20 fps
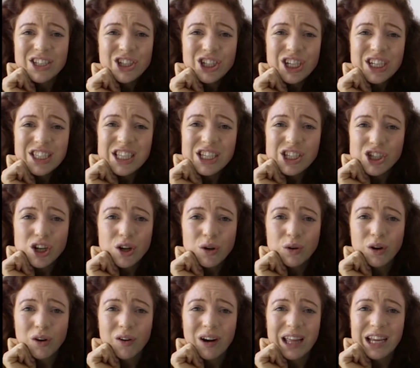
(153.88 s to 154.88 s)
suggest there's no
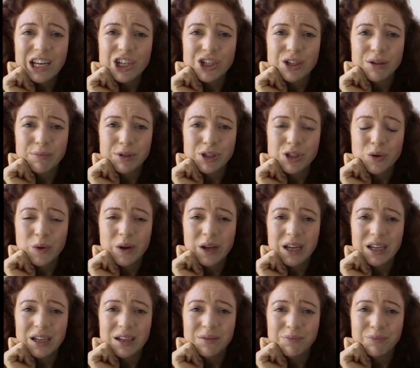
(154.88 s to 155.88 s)
correlation
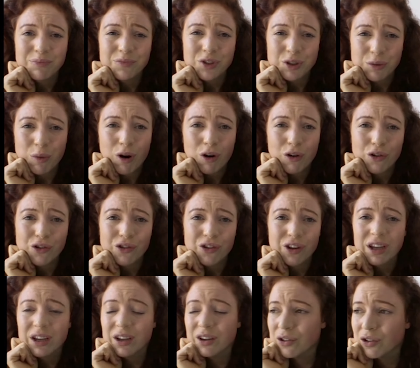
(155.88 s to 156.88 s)
between
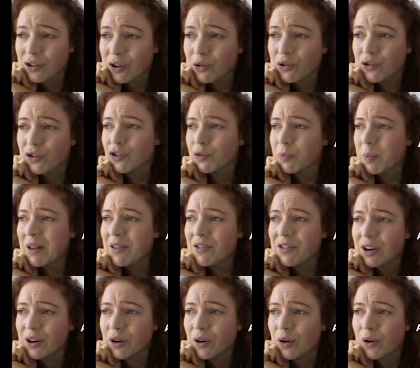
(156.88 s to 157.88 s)
democracy and social
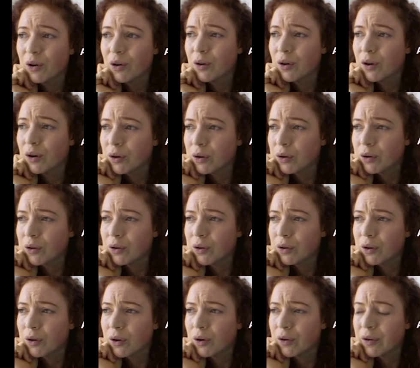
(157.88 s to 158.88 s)
spending
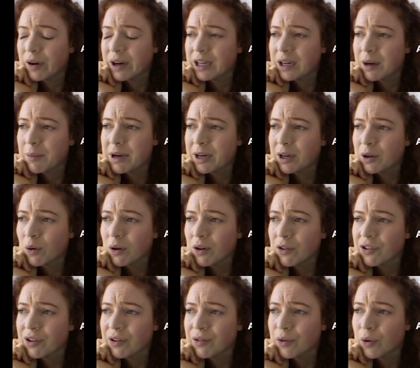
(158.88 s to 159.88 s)
or income inequality
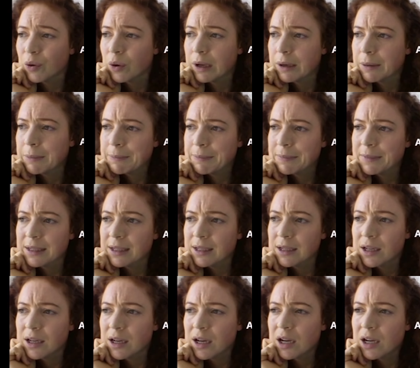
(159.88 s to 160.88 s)
falling.
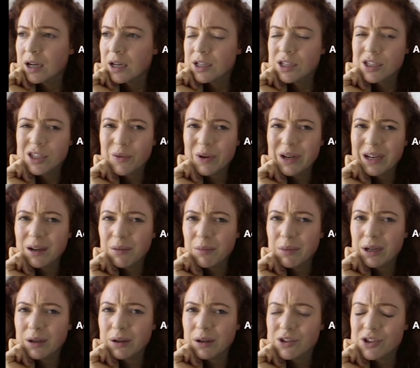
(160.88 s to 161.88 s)
So
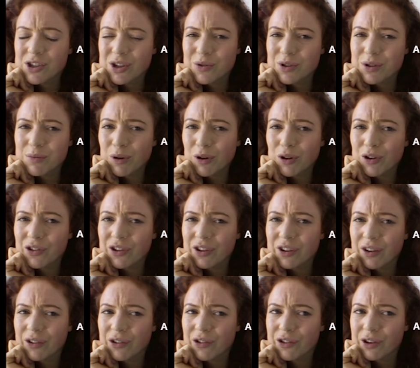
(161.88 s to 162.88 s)
democracy
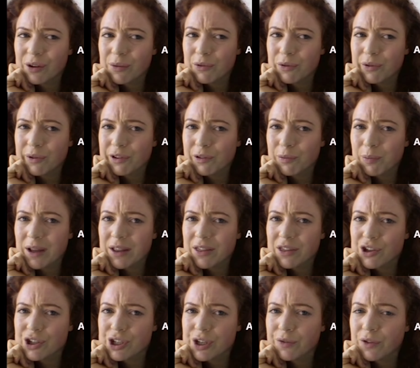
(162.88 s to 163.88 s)
doesn't seem to explain
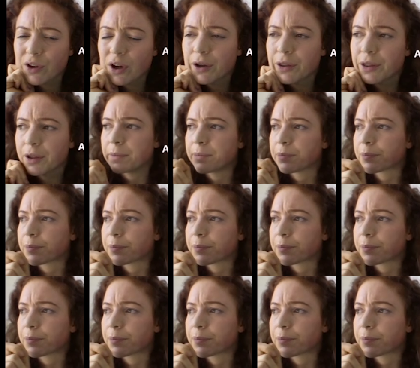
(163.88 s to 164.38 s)
the shift either.